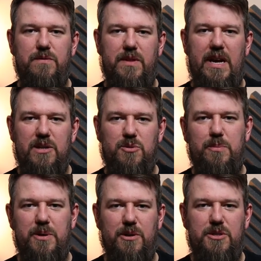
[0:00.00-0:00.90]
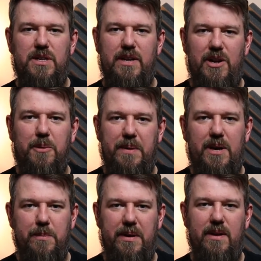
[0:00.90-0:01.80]
of the actual production and not
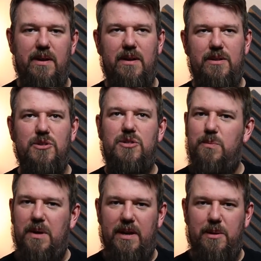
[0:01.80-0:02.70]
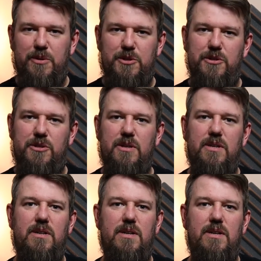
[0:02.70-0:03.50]
becoming just someone like a producer.